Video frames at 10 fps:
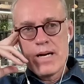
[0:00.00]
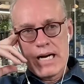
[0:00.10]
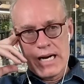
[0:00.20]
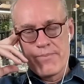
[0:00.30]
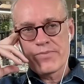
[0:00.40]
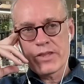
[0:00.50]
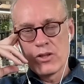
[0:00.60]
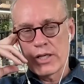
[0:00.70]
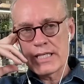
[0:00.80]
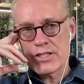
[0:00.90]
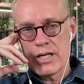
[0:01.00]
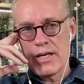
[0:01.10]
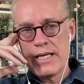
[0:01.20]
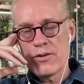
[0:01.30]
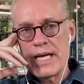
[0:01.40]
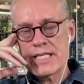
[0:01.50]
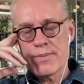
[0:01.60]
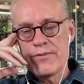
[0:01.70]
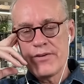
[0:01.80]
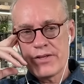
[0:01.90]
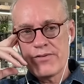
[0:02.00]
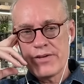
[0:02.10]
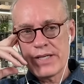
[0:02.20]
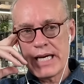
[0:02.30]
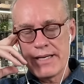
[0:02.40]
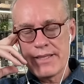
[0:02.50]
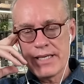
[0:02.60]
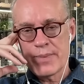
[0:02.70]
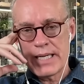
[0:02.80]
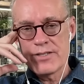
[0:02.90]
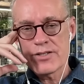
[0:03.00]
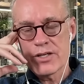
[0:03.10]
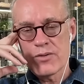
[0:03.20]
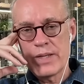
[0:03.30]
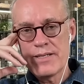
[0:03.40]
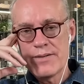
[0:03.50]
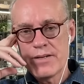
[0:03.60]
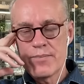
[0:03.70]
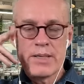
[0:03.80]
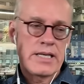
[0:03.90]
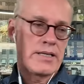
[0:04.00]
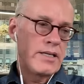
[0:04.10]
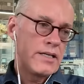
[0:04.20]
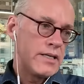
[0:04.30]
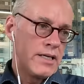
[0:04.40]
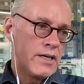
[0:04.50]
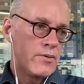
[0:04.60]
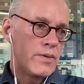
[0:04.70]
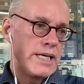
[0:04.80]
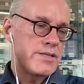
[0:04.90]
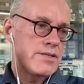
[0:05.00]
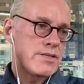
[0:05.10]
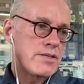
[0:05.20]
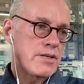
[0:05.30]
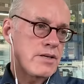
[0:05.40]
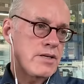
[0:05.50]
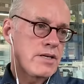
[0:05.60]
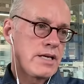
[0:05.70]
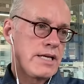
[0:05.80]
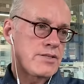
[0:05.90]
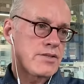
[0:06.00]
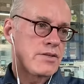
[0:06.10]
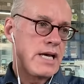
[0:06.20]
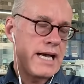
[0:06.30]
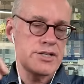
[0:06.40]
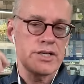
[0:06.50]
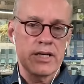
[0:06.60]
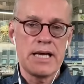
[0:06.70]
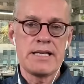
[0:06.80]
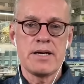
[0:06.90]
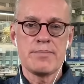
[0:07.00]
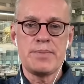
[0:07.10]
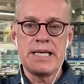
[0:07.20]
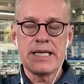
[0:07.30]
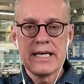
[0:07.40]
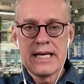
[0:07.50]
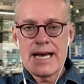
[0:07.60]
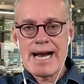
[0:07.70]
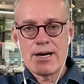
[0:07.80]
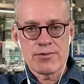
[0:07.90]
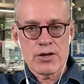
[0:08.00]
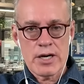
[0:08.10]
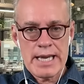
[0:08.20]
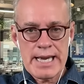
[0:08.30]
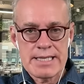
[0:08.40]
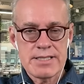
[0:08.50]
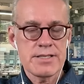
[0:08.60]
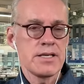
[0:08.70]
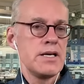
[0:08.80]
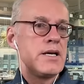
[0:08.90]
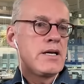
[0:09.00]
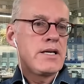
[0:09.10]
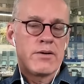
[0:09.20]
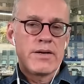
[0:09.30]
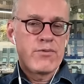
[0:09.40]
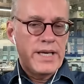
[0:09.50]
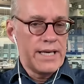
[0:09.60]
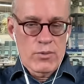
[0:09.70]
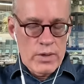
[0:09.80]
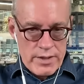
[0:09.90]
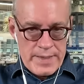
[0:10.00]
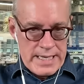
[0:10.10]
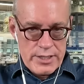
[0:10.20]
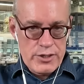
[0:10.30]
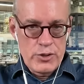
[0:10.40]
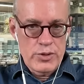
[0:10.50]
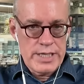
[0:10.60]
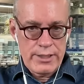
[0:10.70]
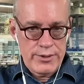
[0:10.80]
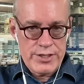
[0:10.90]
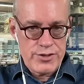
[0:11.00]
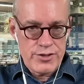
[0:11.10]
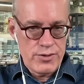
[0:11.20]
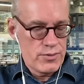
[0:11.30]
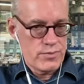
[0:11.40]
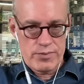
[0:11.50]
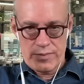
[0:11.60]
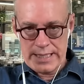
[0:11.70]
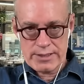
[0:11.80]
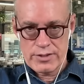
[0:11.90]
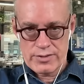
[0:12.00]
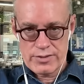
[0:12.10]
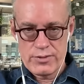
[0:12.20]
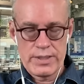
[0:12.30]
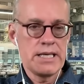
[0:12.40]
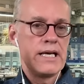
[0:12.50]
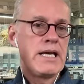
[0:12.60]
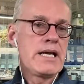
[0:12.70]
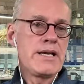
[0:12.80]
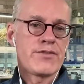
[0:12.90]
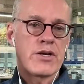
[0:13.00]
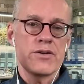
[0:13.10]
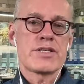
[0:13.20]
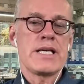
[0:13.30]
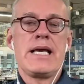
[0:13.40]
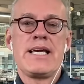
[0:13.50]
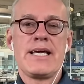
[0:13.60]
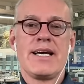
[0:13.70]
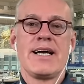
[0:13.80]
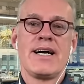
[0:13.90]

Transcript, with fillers: Um, look, it's either way, it's going to be 50 50. I think Biden's going to win, but, you know, it's it's actually going to end up being out of our hands. You know, if either one of them has a huge health issue, that could do it. If there's a,